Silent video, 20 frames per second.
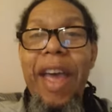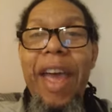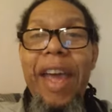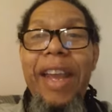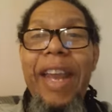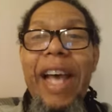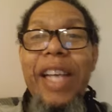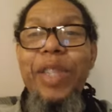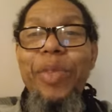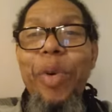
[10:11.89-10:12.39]

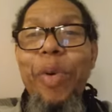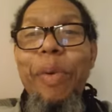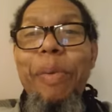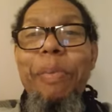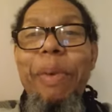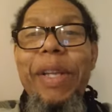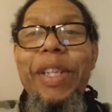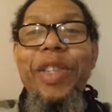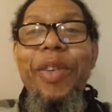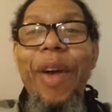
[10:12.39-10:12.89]
And that's what
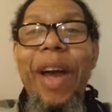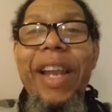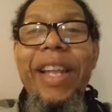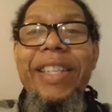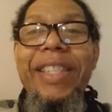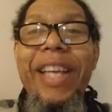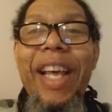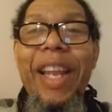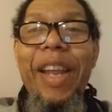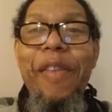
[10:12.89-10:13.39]
we've been trying
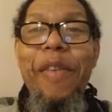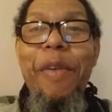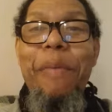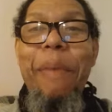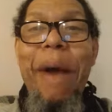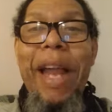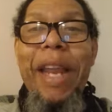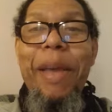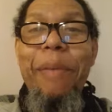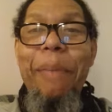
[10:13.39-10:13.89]
to tell
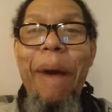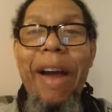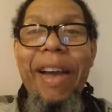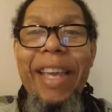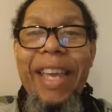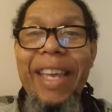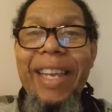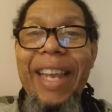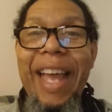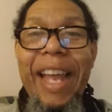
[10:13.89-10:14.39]
everybody about
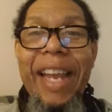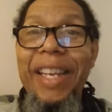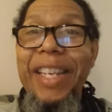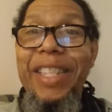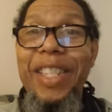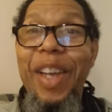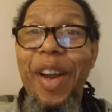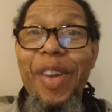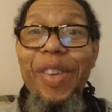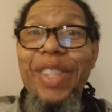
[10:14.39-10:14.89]
getting out of
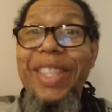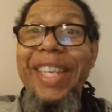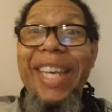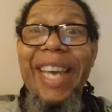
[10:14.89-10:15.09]
the church.